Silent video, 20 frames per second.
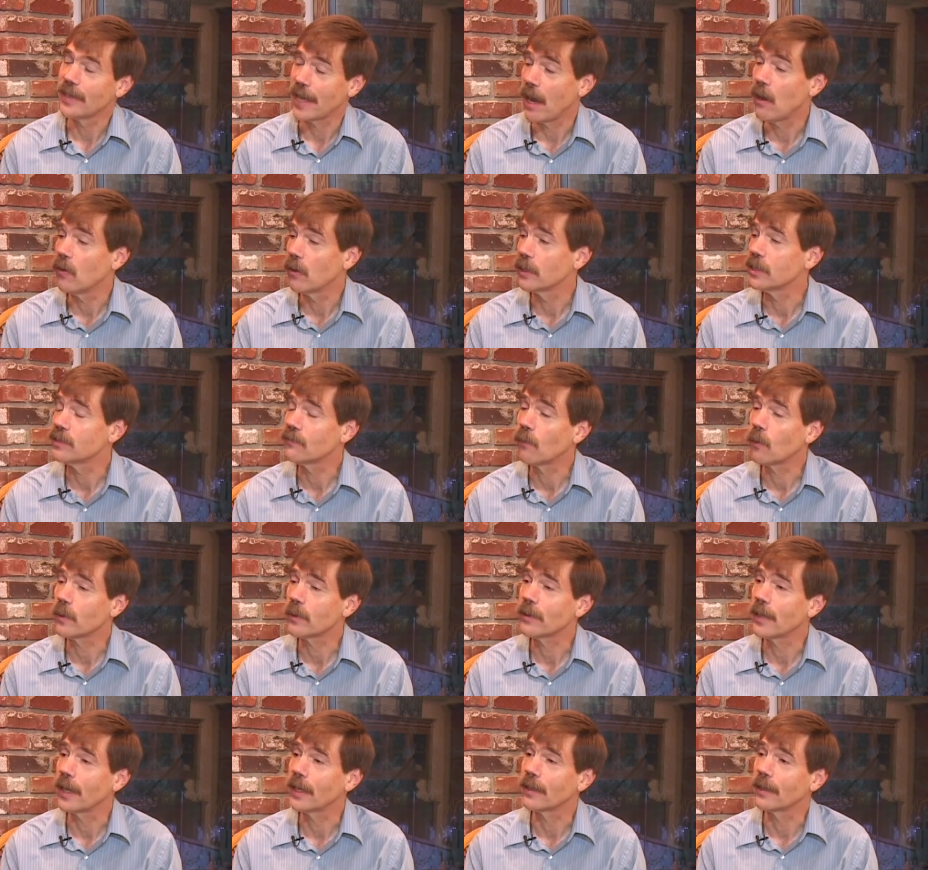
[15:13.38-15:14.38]
now on its
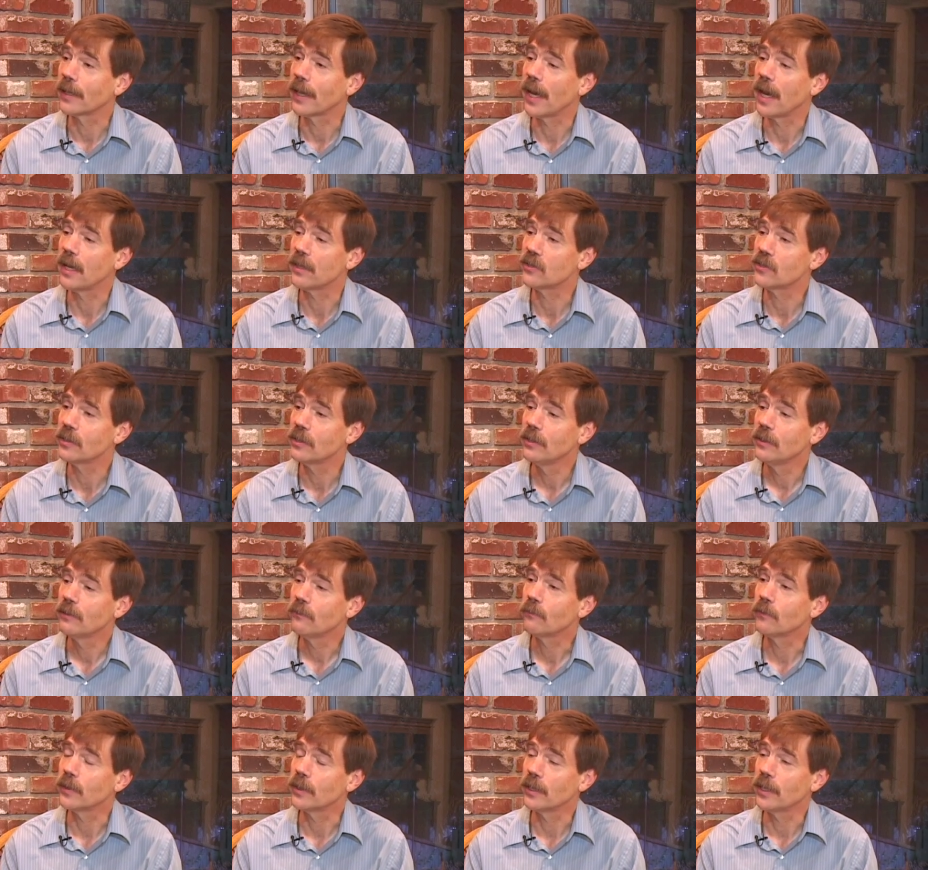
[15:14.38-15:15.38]
fourth tank of gas
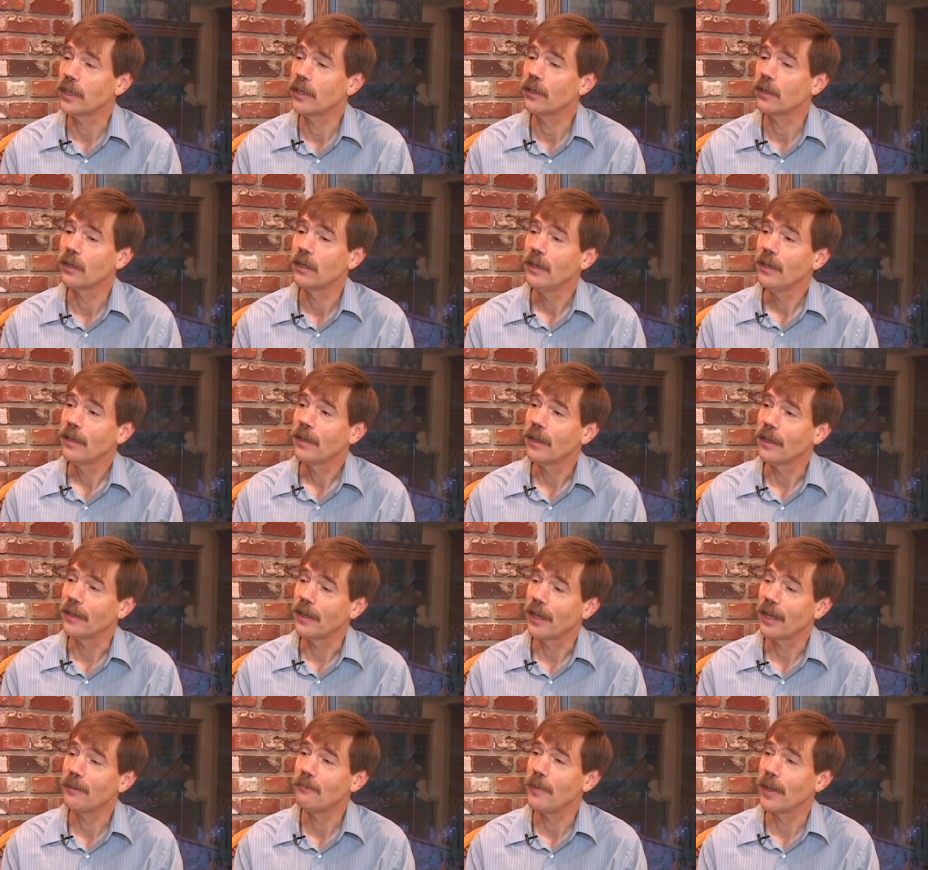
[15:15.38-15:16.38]
for the year, and
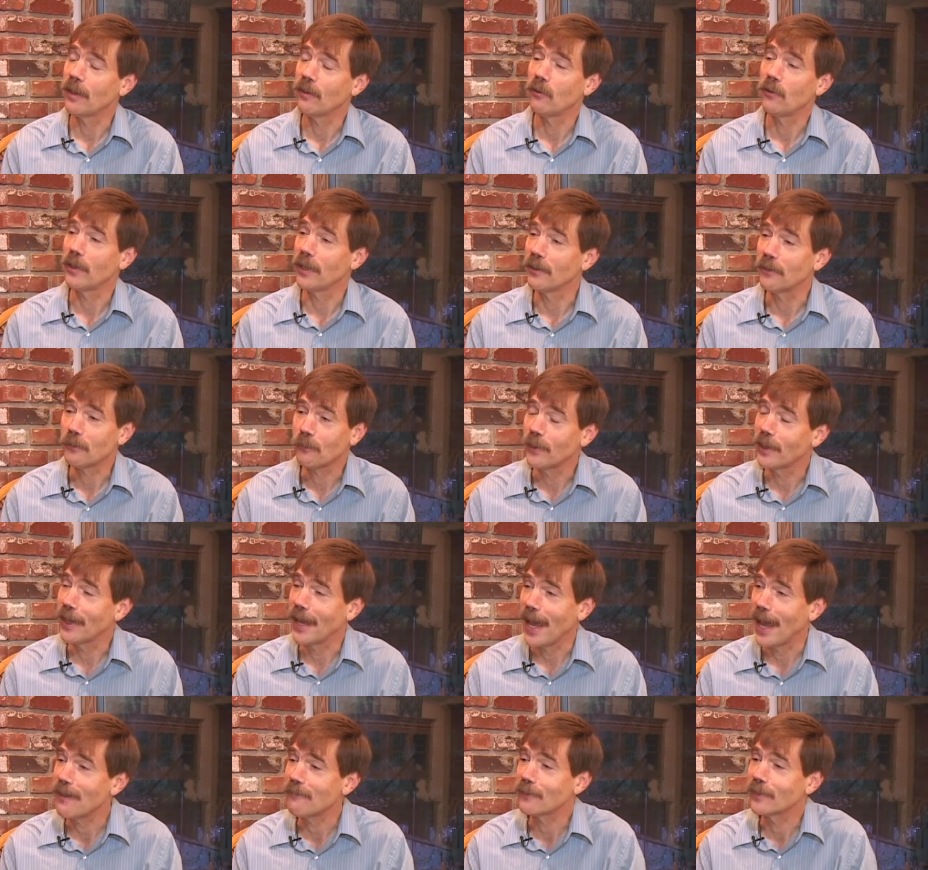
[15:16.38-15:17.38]
had been only
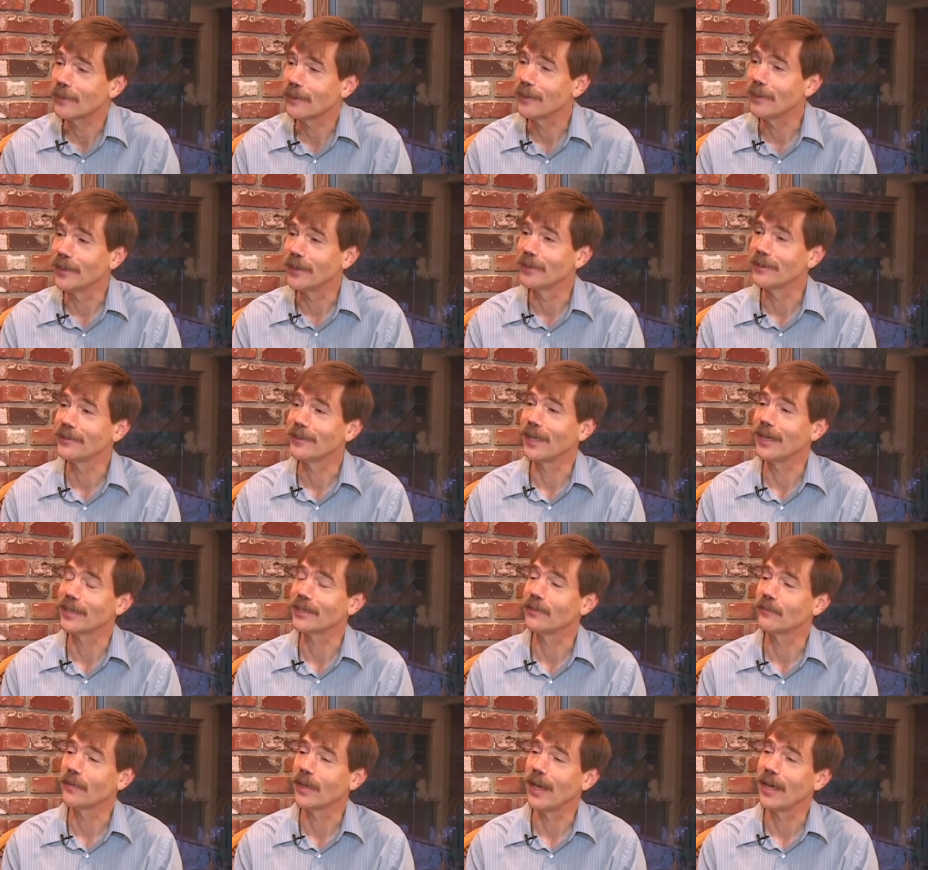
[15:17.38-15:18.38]
3.5
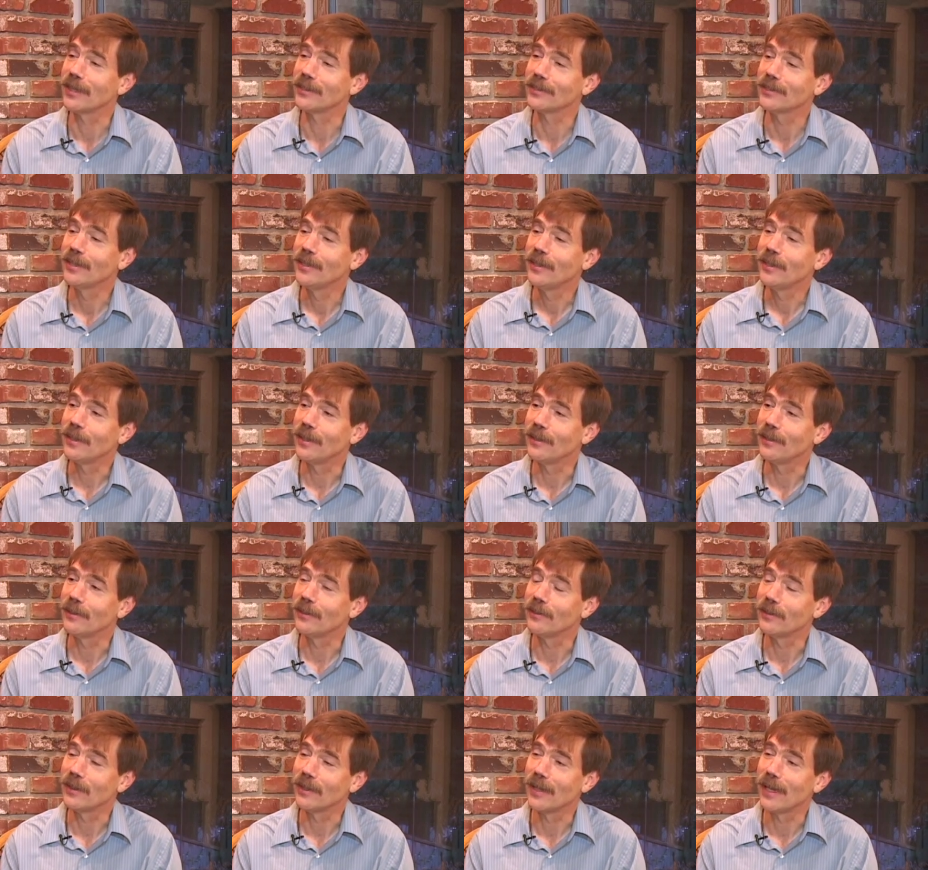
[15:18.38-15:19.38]
tanks of gas
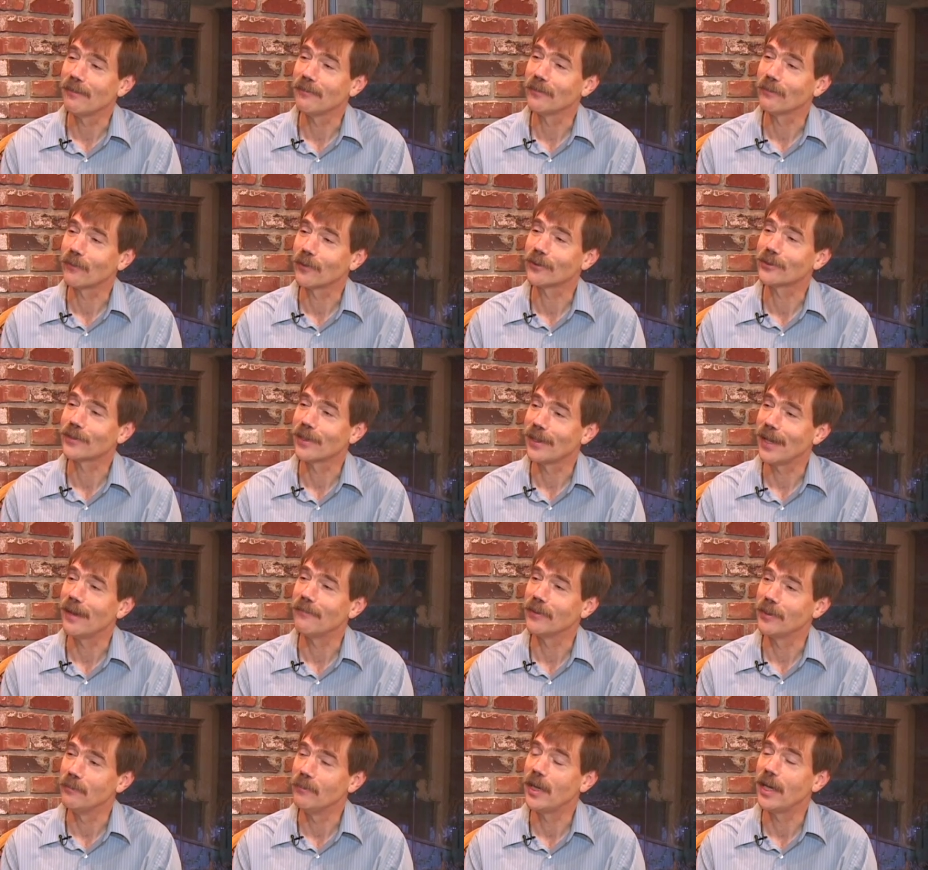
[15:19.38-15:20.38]
in the first
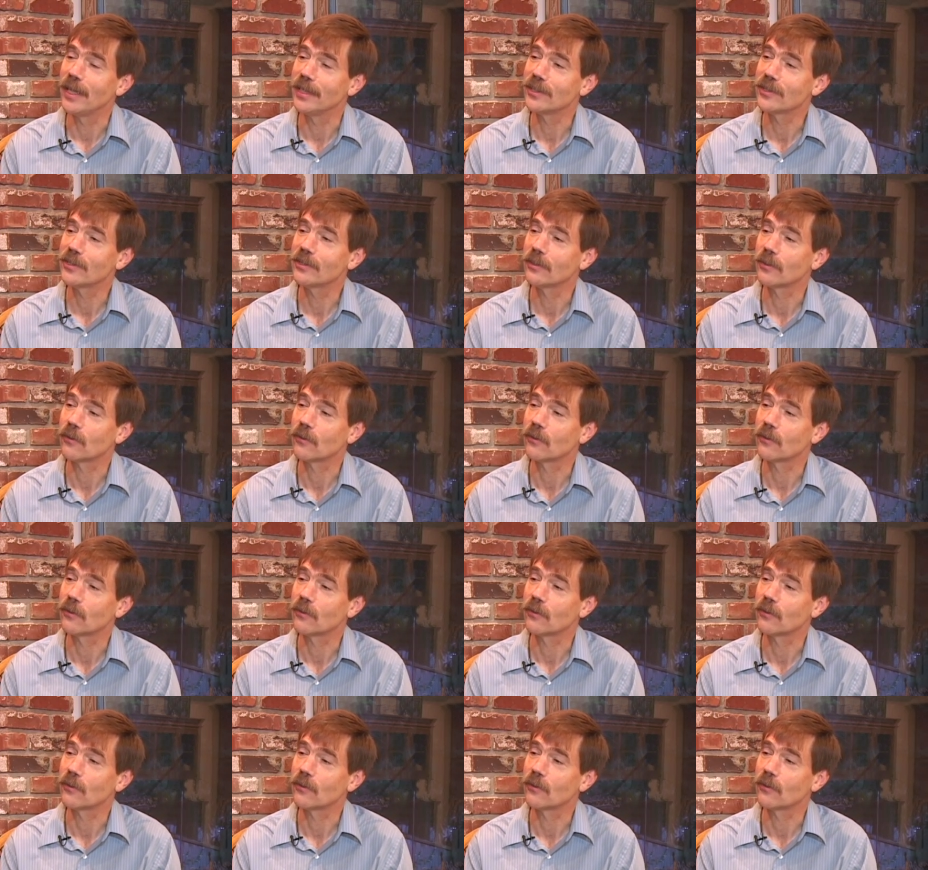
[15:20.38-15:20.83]
11 months.